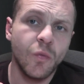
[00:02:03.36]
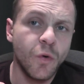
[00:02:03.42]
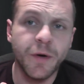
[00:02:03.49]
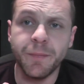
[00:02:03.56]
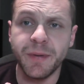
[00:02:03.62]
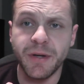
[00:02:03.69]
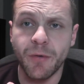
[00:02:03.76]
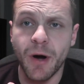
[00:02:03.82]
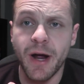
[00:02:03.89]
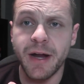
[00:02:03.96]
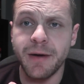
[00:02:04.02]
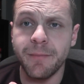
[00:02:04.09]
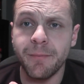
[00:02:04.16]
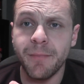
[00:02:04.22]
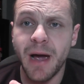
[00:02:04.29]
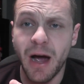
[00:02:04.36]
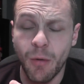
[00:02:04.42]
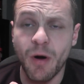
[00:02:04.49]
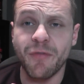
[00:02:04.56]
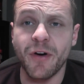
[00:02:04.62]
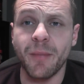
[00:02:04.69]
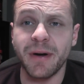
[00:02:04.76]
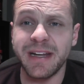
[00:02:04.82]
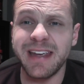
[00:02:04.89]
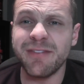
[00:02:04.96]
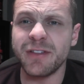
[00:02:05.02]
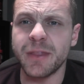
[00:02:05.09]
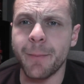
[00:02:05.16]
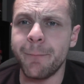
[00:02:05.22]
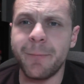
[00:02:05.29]
wouldn't be right. However, I'm going to give
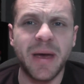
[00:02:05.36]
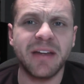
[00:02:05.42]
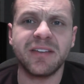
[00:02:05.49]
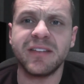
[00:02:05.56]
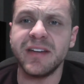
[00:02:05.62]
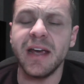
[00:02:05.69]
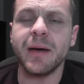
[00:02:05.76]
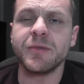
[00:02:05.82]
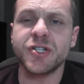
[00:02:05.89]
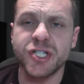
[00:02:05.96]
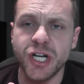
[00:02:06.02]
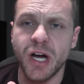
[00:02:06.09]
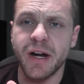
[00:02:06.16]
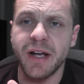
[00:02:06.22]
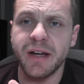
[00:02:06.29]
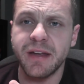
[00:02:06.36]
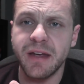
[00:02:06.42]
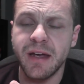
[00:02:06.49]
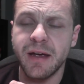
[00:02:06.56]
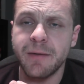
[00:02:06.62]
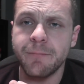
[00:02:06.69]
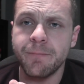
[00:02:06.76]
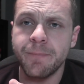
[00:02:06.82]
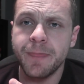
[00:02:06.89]
it the best damn shot I can.